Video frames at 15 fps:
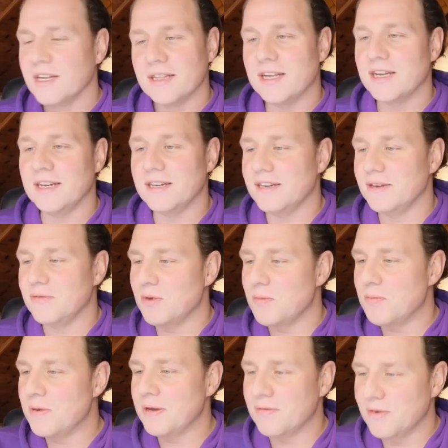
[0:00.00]
then it
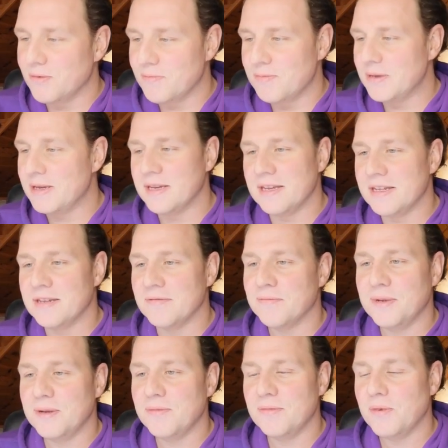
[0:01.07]
would
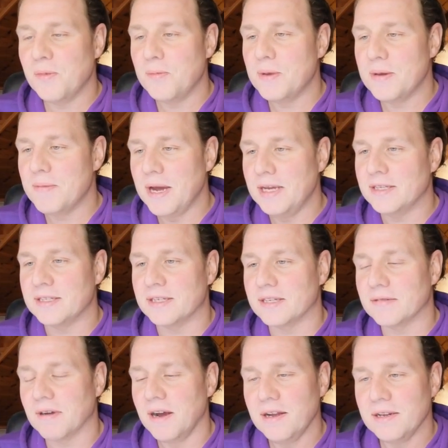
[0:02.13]
be
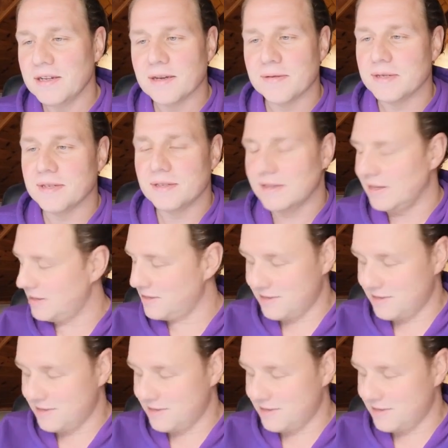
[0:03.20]
amazing, right? I mean,